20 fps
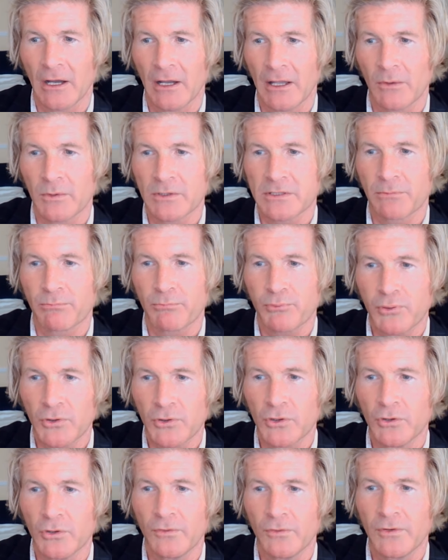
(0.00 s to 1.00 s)
It was
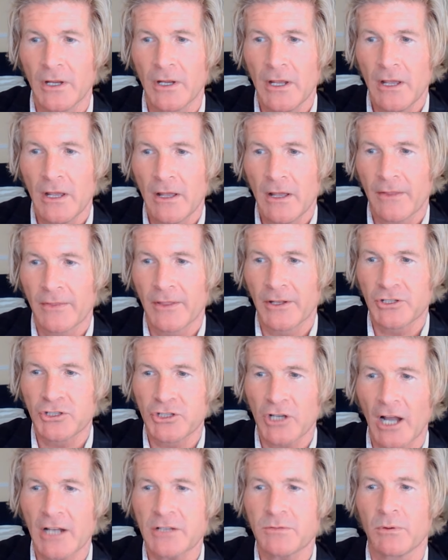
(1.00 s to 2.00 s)
approved. The
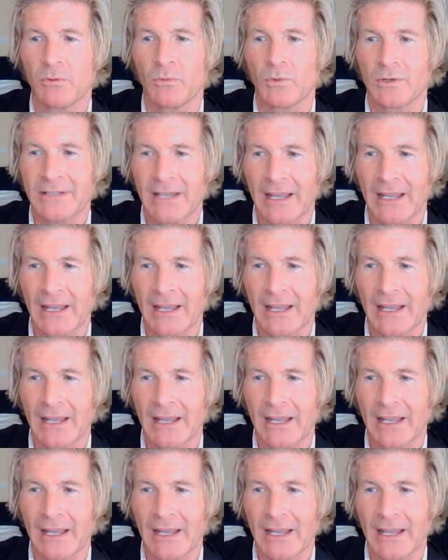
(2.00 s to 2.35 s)
judgment was